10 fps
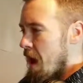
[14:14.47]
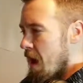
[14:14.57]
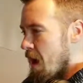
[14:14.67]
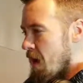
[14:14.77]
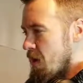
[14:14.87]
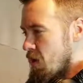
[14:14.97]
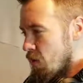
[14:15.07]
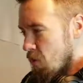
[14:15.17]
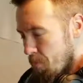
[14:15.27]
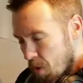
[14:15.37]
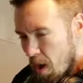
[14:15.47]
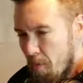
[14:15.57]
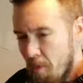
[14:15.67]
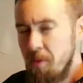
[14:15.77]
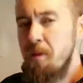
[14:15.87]
and you're
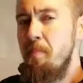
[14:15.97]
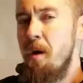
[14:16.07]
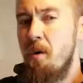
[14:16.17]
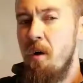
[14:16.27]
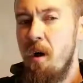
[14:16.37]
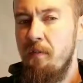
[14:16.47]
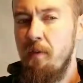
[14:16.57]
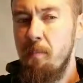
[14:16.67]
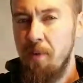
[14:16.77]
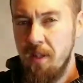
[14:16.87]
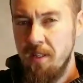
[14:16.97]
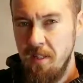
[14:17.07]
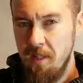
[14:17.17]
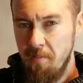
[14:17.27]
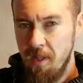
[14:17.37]
probably better off
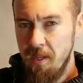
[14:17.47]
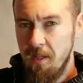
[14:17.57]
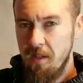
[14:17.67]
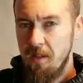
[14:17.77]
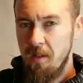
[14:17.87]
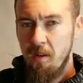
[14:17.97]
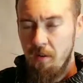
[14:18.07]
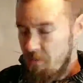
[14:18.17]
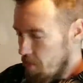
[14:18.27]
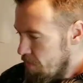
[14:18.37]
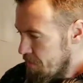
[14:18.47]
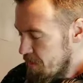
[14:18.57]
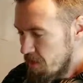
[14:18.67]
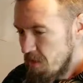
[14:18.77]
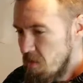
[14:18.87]
replacing the blade. Of all
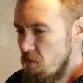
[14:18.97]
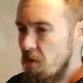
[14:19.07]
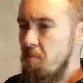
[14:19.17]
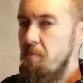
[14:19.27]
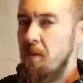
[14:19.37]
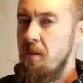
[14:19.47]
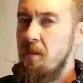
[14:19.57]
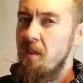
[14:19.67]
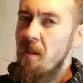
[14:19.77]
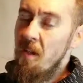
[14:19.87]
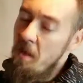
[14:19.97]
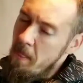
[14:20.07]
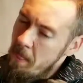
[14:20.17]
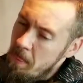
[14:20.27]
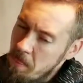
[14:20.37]
things that you could bend,
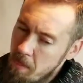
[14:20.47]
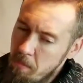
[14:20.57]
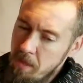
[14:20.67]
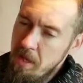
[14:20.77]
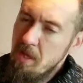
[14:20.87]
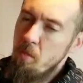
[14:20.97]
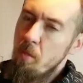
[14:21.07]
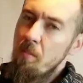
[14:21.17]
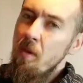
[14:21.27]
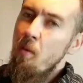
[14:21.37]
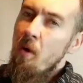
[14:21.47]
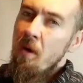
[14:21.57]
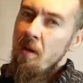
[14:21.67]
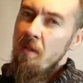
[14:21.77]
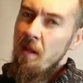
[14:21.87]
the blade will be
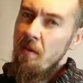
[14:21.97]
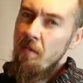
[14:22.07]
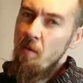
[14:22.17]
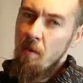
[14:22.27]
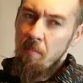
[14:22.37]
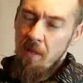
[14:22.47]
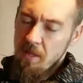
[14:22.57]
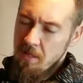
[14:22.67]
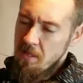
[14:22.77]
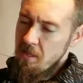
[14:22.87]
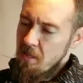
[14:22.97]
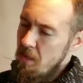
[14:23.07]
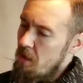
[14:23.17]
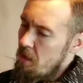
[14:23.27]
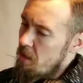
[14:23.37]
one that if you replace it,
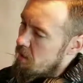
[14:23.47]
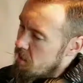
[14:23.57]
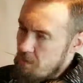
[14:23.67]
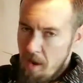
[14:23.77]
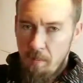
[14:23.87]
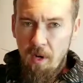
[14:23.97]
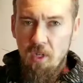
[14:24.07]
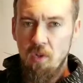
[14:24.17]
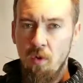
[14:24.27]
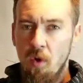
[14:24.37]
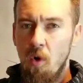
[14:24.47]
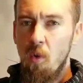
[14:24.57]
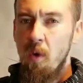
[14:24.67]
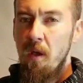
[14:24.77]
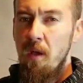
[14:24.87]
the vibration will go
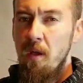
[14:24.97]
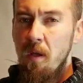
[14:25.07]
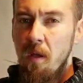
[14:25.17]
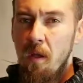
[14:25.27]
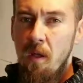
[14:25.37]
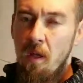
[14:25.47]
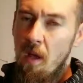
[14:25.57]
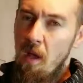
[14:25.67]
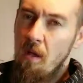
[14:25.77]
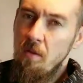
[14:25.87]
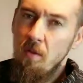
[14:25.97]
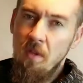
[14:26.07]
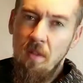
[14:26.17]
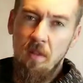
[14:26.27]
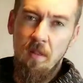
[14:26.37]
away, you'll
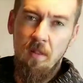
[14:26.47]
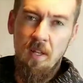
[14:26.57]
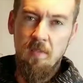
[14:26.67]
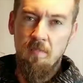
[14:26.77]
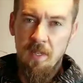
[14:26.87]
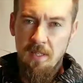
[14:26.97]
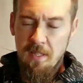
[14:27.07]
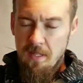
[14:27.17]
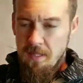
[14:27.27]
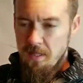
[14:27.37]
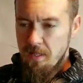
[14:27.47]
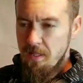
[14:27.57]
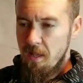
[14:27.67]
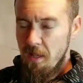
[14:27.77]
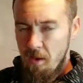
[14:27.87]
get less misses,
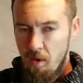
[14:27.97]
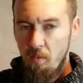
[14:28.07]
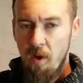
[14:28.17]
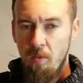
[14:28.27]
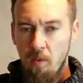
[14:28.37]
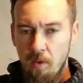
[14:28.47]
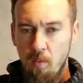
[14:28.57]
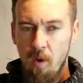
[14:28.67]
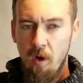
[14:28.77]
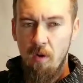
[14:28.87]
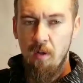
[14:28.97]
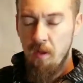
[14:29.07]
and it'll run really well.